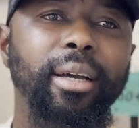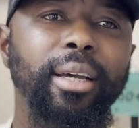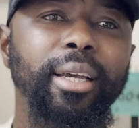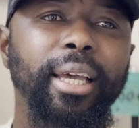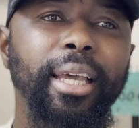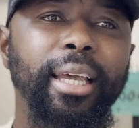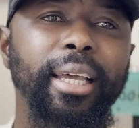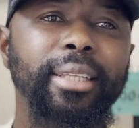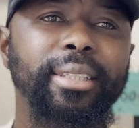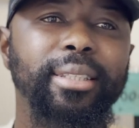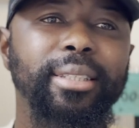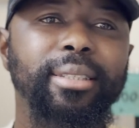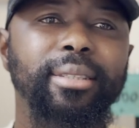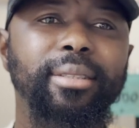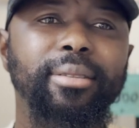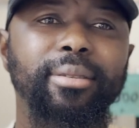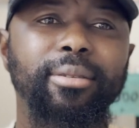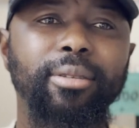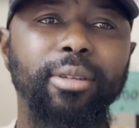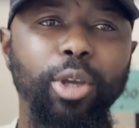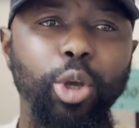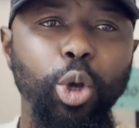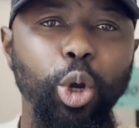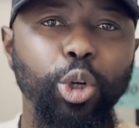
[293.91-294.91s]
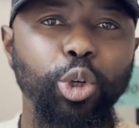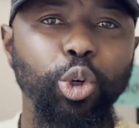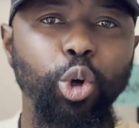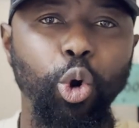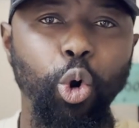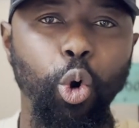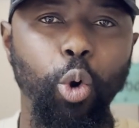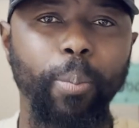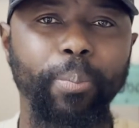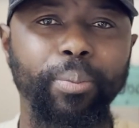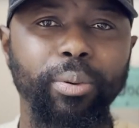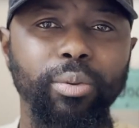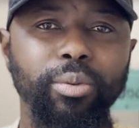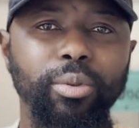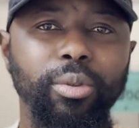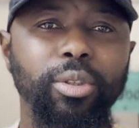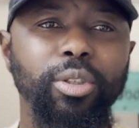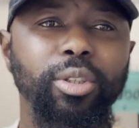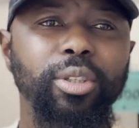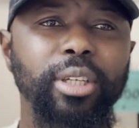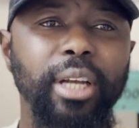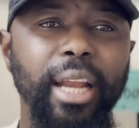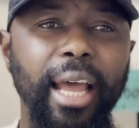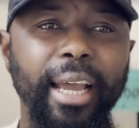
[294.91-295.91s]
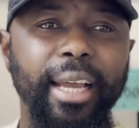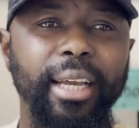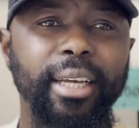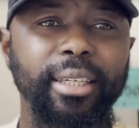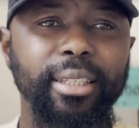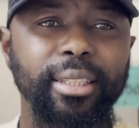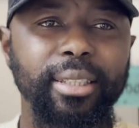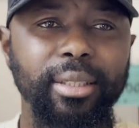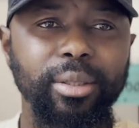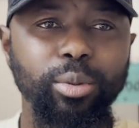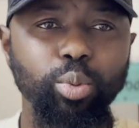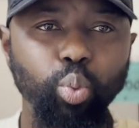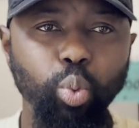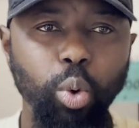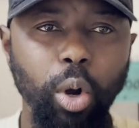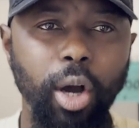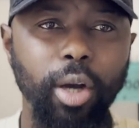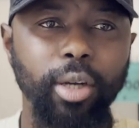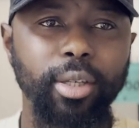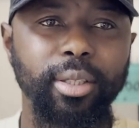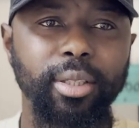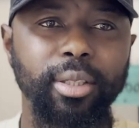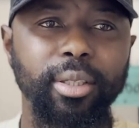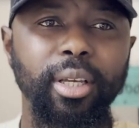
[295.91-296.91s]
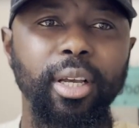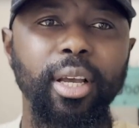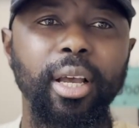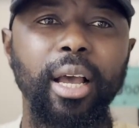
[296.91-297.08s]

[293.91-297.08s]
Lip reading: It's going to open, like it works,